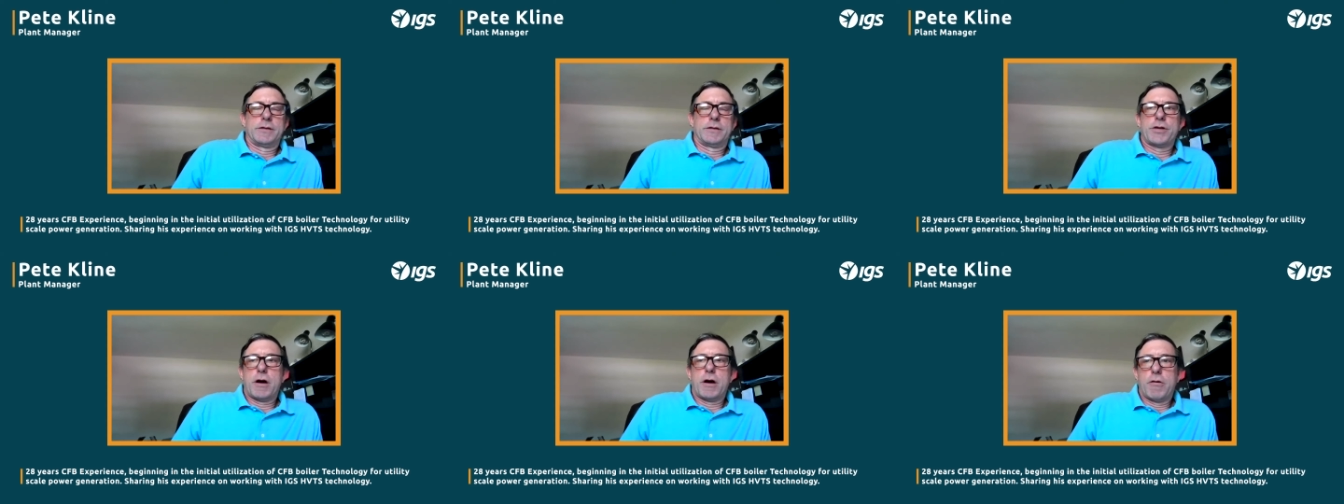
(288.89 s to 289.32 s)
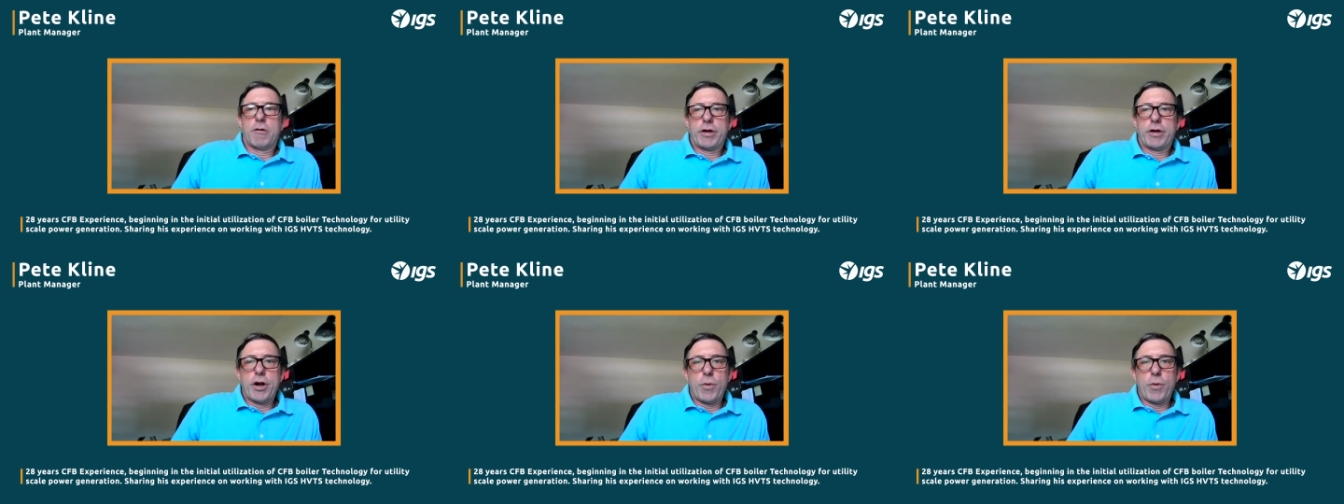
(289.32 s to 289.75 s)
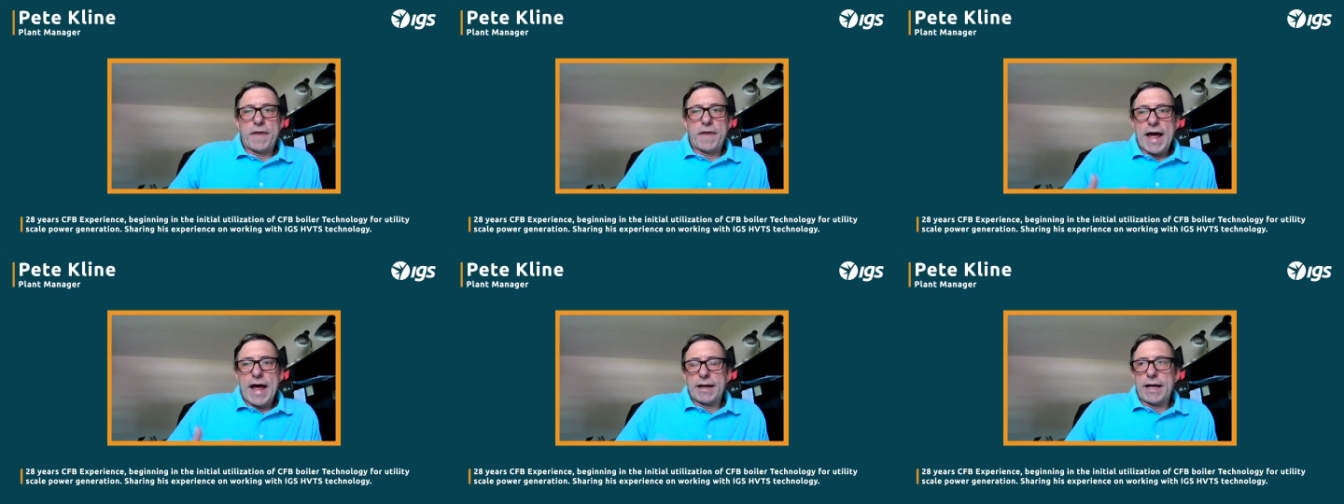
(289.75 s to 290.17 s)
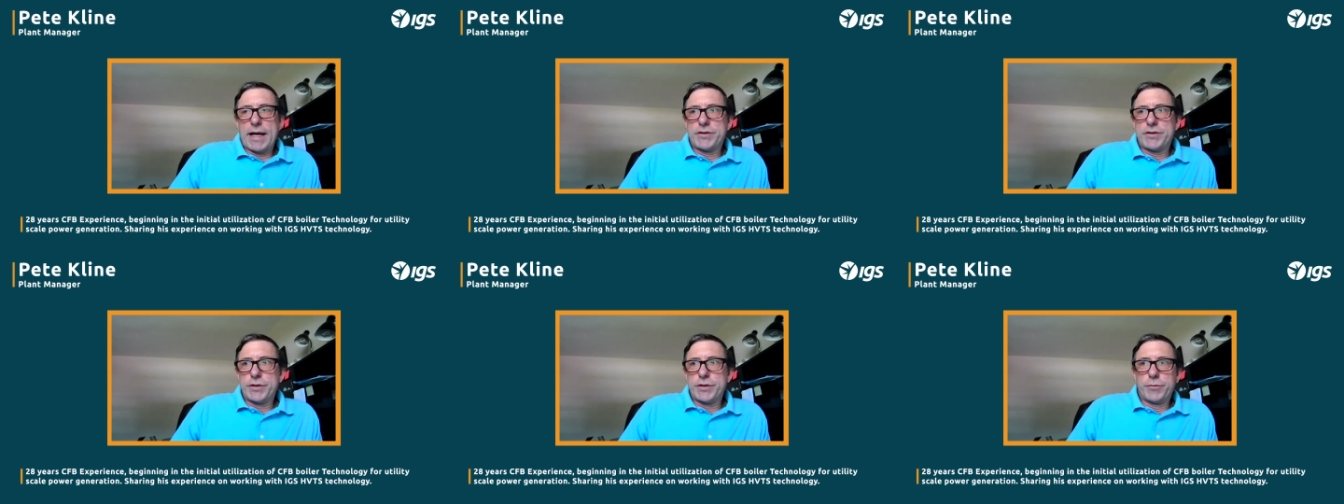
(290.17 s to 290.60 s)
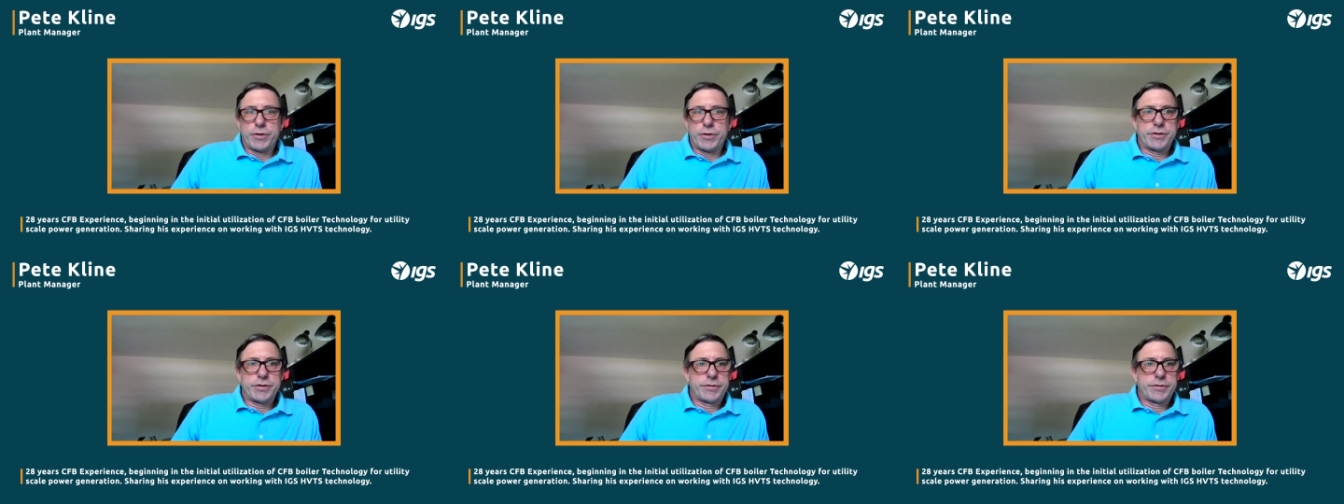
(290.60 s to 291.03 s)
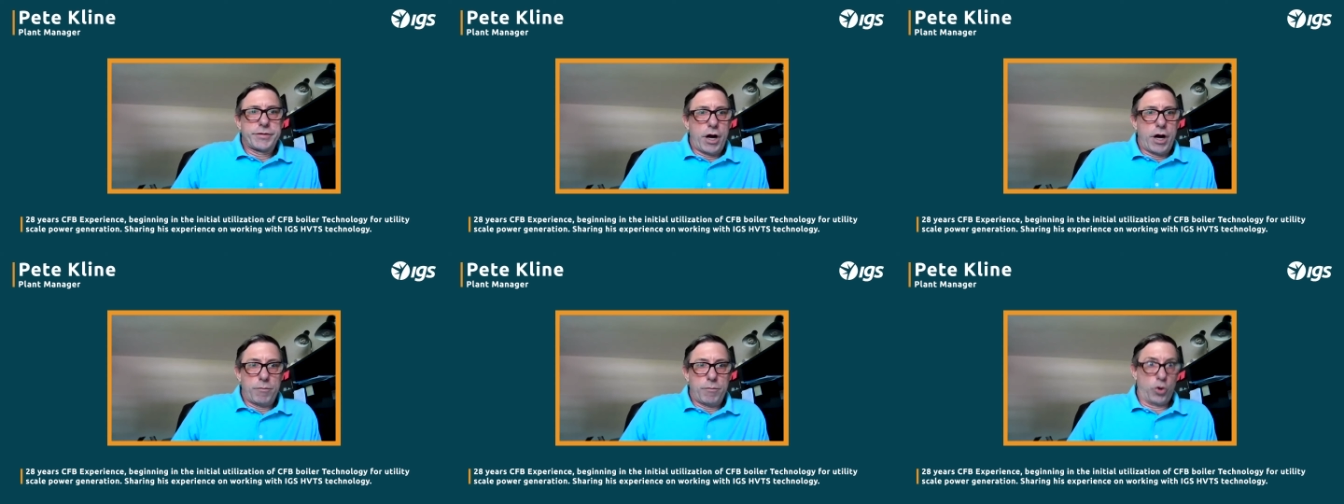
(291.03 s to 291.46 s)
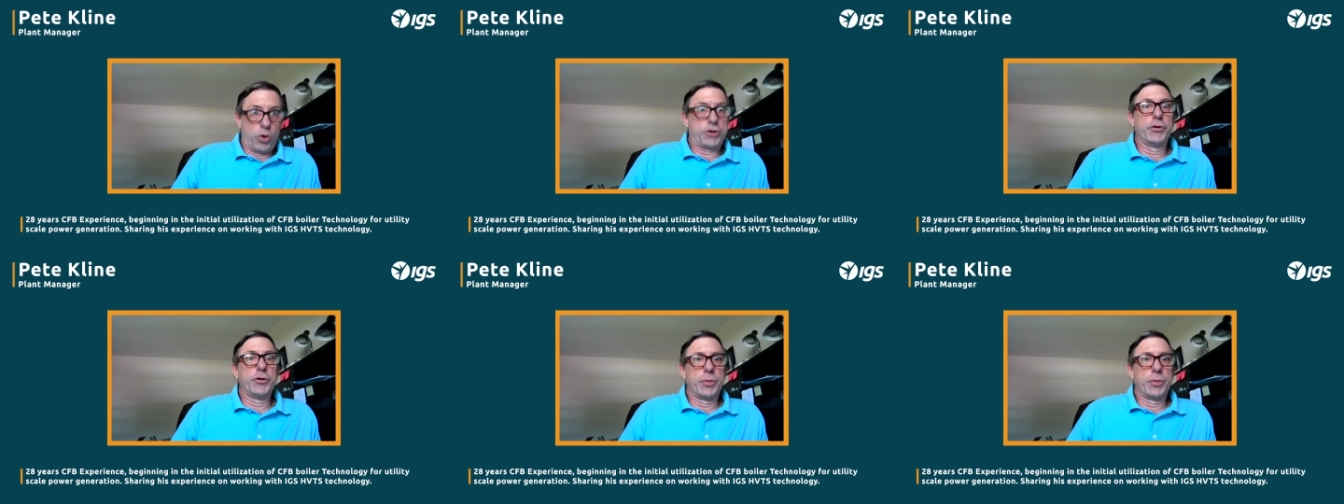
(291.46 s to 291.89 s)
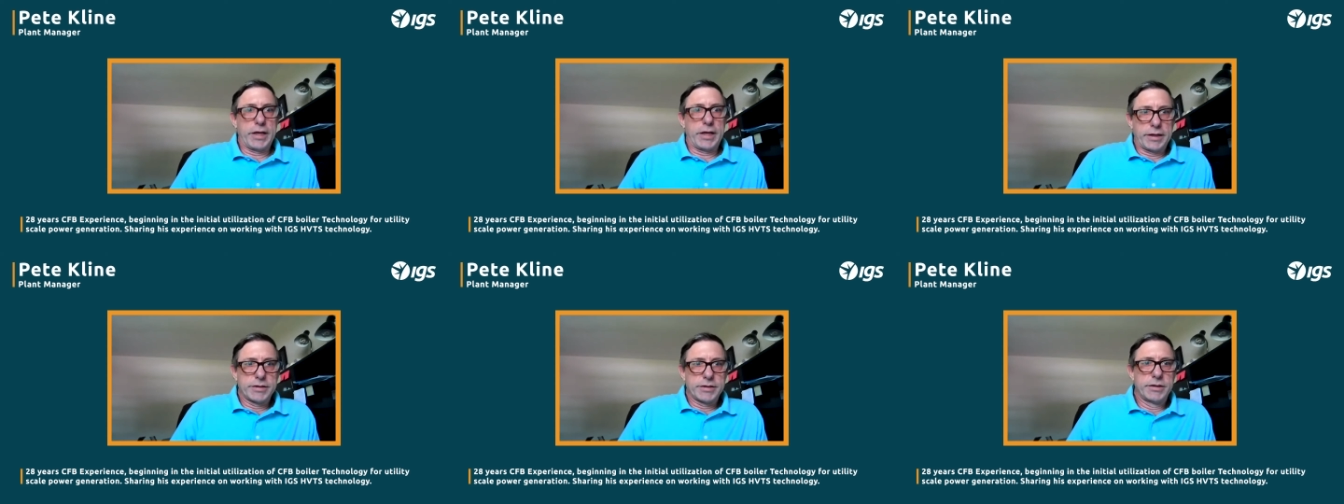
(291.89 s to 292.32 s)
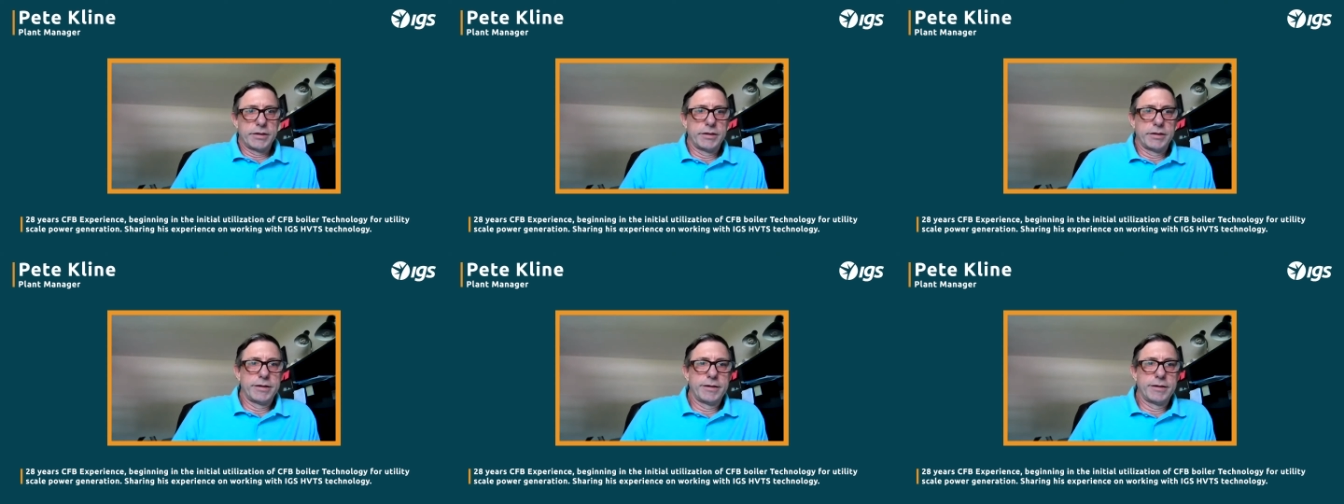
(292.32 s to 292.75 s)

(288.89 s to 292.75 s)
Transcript: So, you know, what that led to was, you know, more tube leaks.